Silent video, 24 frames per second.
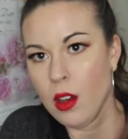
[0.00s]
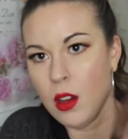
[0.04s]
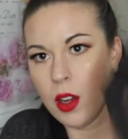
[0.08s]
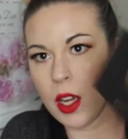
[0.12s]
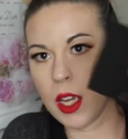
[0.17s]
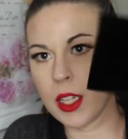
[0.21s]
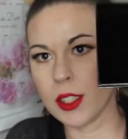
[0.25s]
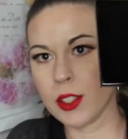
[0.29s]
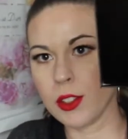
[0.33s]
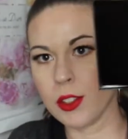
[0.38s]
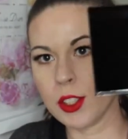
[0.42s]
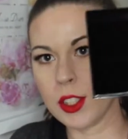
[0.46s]

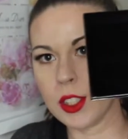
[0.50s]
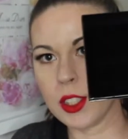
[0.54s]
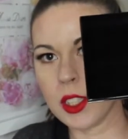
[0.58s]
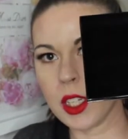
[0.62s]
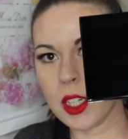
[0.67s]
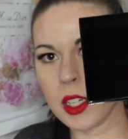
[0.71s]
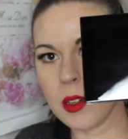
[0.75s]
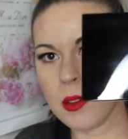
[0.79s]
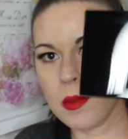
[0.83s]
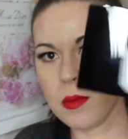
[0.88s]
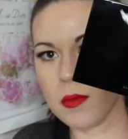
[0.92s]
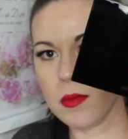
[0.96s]
Okay, so it's just
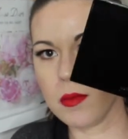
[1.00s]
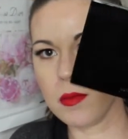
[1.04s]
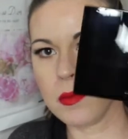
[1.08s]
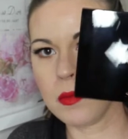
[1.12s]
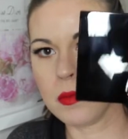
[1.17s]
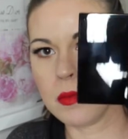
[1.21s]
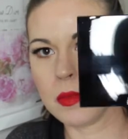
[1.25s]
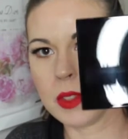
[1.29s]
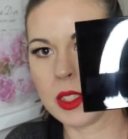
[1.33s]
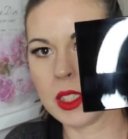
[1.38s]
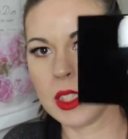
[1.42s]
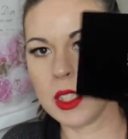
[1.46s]
like a
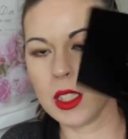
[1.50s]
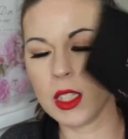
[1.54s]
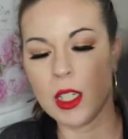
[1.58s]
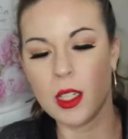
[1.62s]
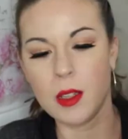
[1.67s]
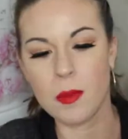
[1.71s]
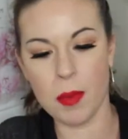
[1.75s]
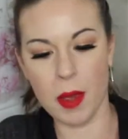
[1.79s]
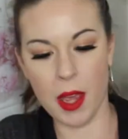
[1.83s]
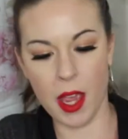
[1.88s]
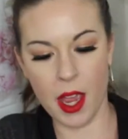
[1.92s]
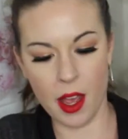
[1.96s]

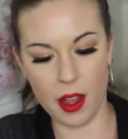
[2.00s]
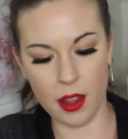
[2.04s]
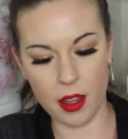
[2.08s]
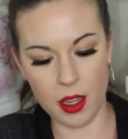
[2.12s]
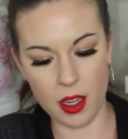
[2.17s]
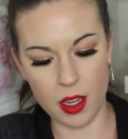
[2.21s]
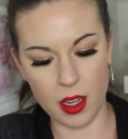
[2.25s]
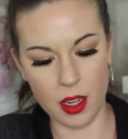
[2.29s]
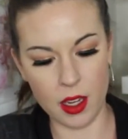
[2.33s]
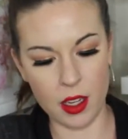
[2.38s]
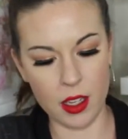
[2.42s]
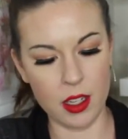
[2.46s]
sleek
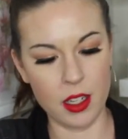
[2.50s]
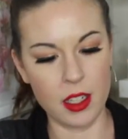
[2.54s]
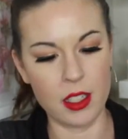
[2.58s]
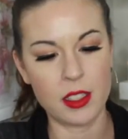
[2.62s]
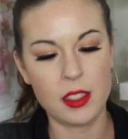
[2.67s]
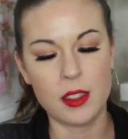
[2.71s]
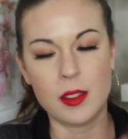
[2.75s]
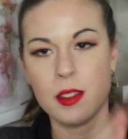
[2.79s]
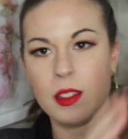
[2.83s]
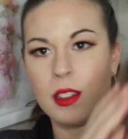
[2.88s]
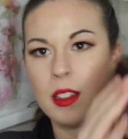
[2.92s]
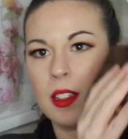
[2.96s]
palette. It
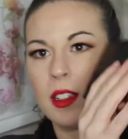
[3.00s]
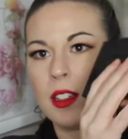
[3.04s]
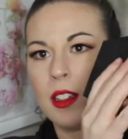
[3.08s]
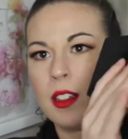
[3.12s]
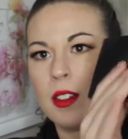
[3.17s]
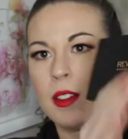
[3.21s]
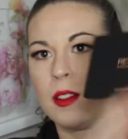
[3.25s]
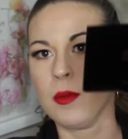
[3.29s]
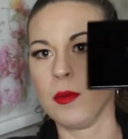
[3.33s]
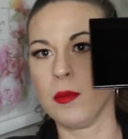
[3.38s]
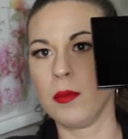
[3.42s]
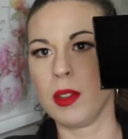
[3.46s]
is
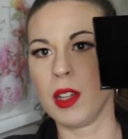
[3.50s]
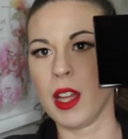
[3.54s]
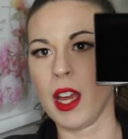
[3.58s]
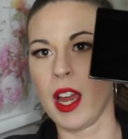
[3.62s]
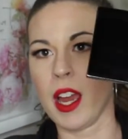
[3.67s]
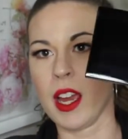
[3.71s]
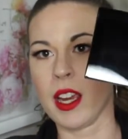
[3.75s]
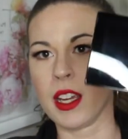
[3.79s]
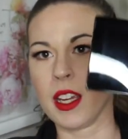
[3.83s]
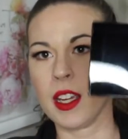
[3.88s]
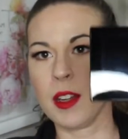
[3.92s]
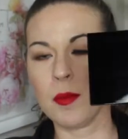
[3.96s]

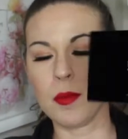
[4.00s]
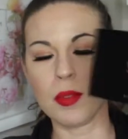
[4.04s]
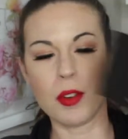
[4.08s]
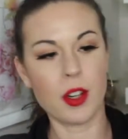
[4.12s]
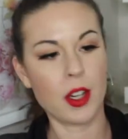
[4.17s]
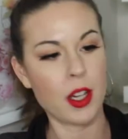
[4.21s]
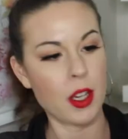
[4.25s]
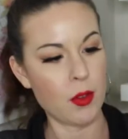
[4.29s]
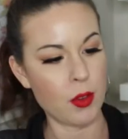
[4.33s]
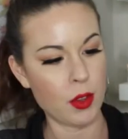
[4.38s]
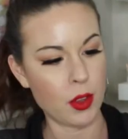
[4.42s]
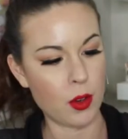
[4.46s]
black and
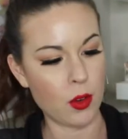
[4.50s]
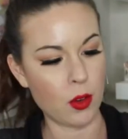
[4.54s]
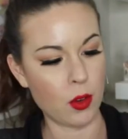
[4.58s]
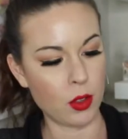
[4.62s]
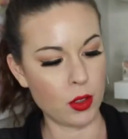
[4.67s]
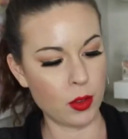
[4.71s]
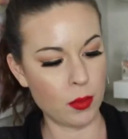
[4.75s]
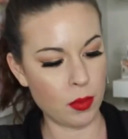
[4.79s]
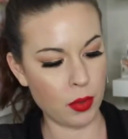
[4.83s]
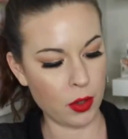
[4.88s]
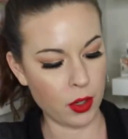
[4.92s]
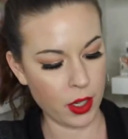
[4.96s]
pretty with
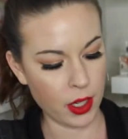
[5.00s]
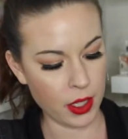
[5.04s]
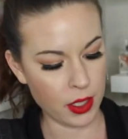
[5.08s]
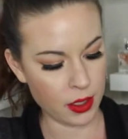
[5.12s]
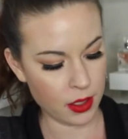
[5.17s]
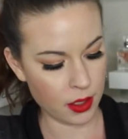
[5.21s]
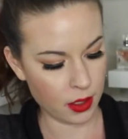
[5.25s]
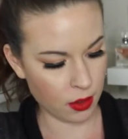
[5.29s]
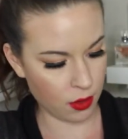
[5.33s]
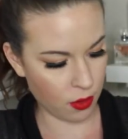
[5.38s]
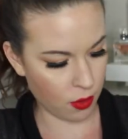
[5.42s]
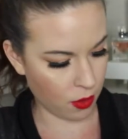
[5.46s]
gold
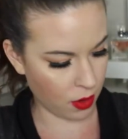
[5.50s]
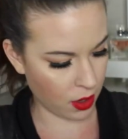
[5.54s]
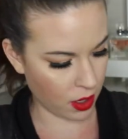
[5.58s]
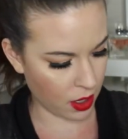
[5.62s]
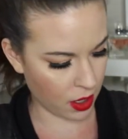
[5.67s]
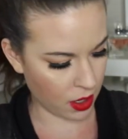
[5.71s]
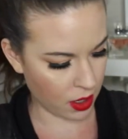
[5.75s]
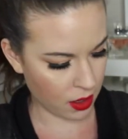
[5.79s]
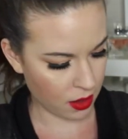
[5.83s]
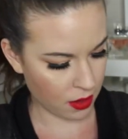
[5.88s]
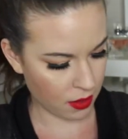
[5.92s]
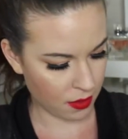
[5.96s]
print,
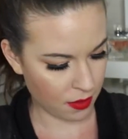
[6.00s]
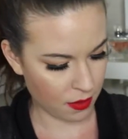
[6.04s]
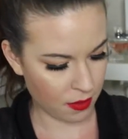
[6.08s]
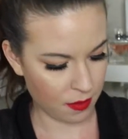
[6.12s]
or